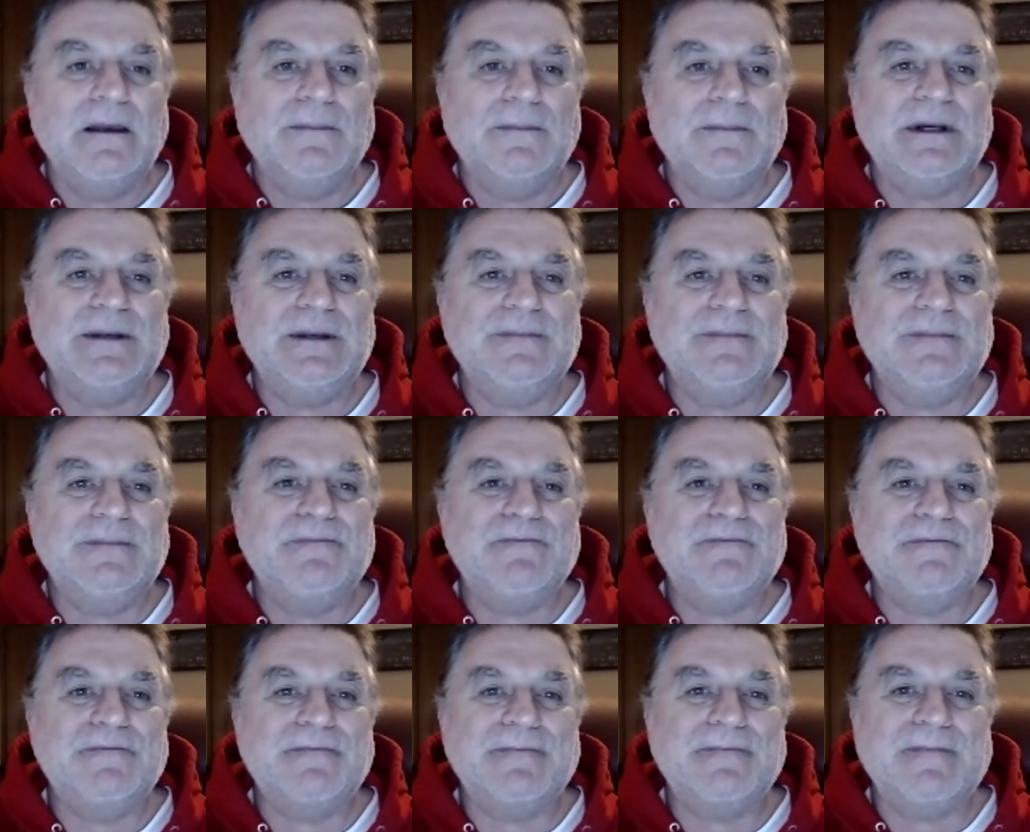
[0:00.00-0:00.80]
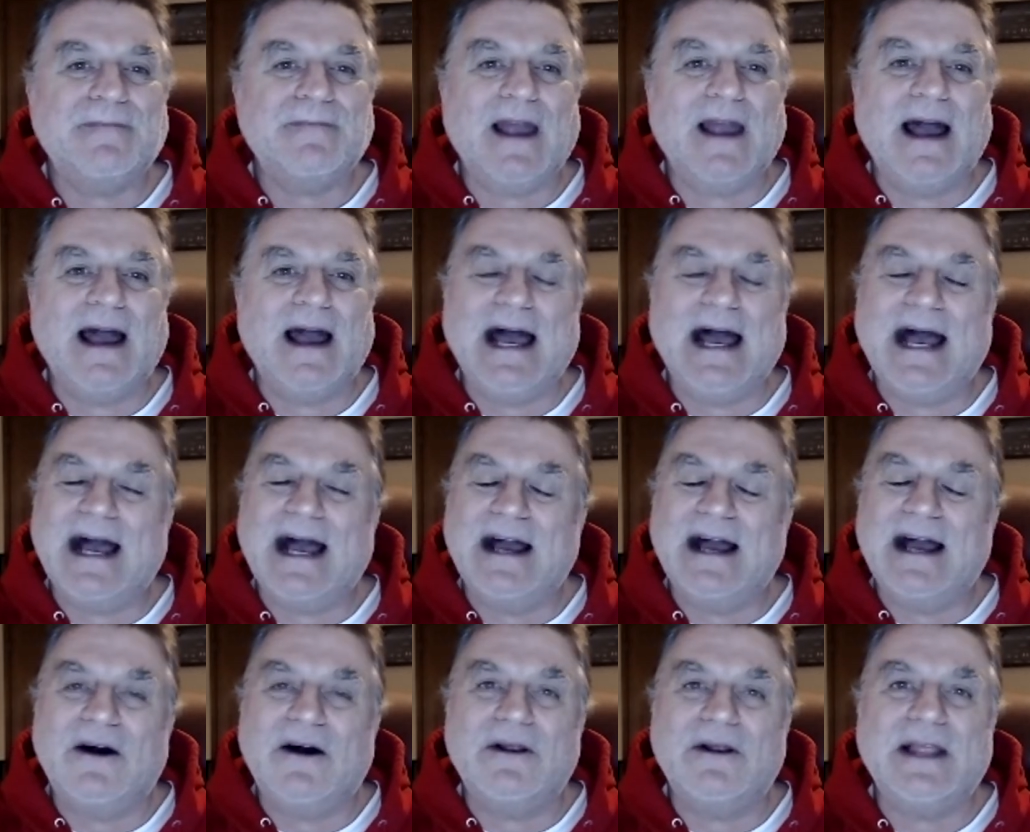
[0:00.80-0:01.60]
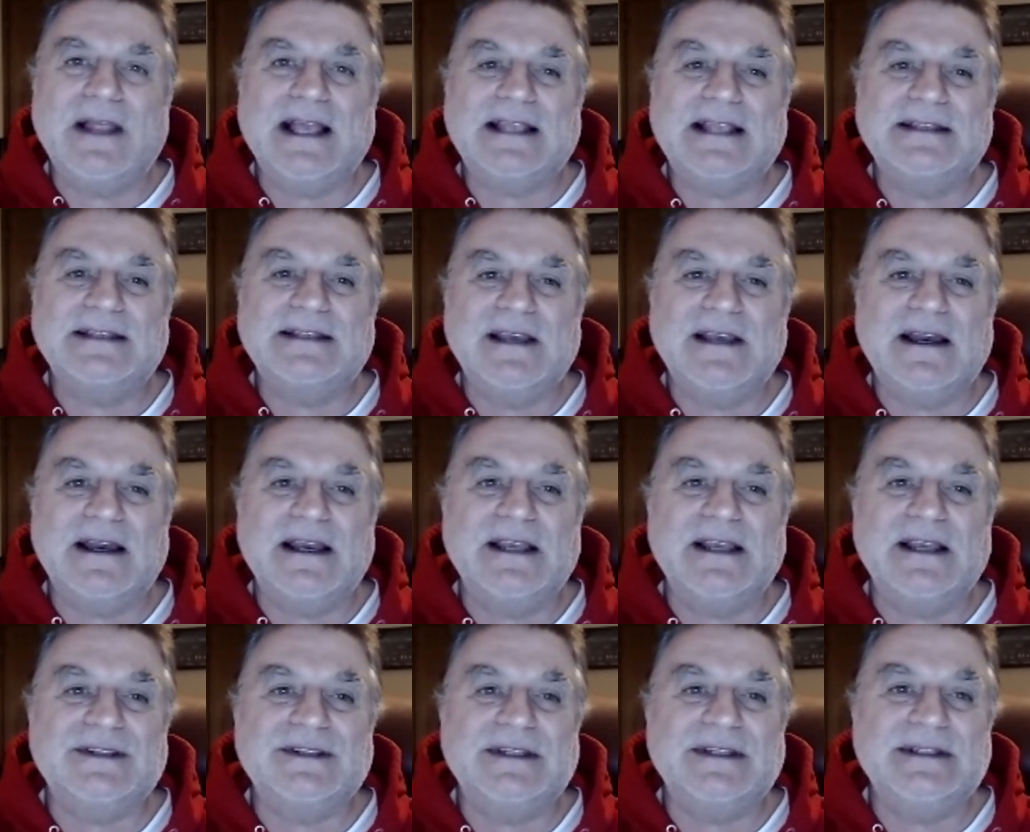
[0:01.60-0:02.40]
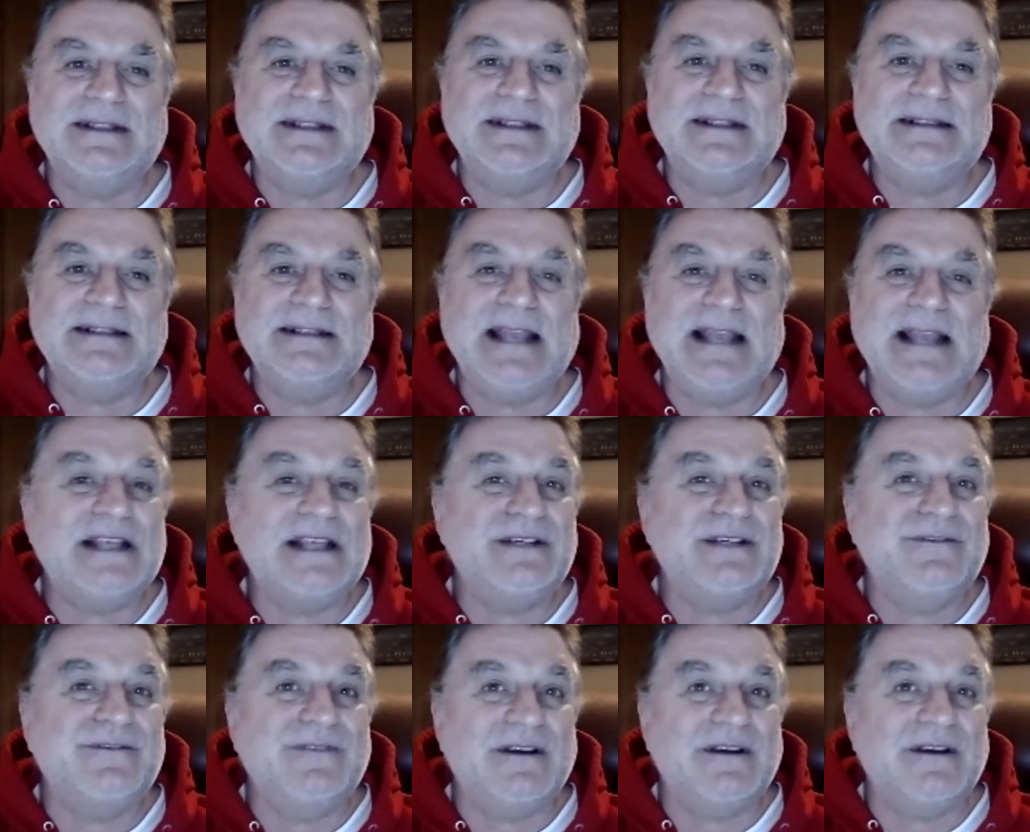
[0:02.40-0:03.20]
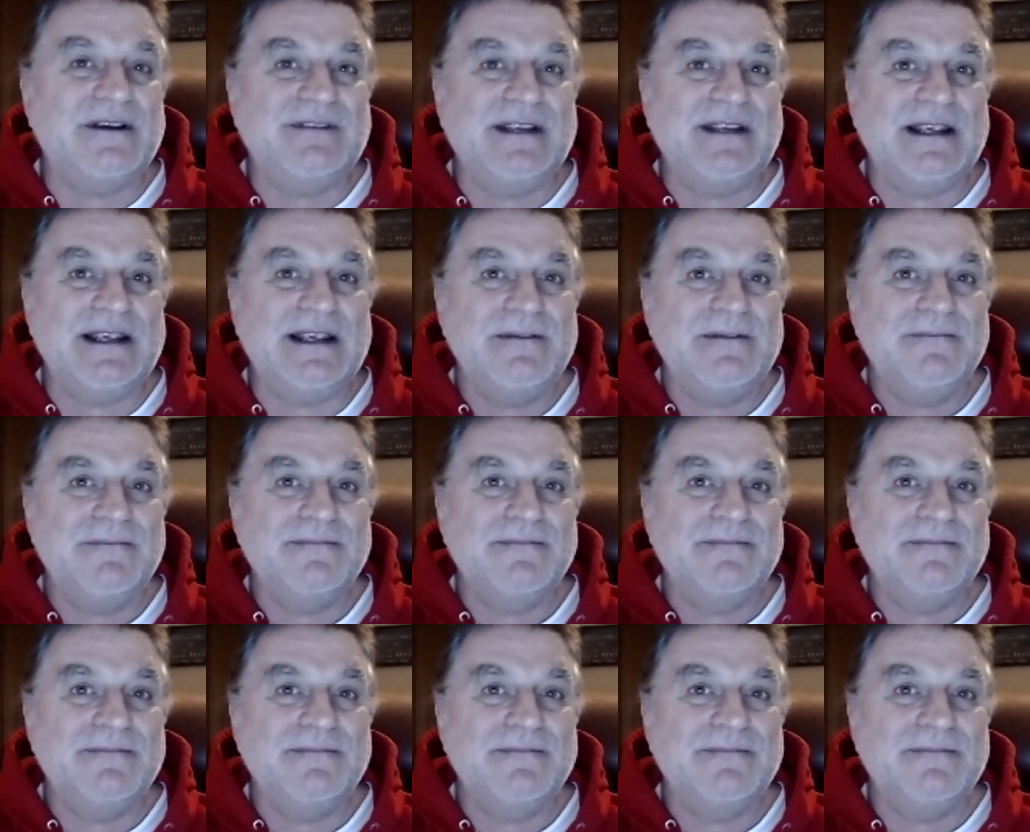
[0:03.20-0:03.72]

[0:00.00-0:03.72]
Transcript: But all I can tell you is at age 50,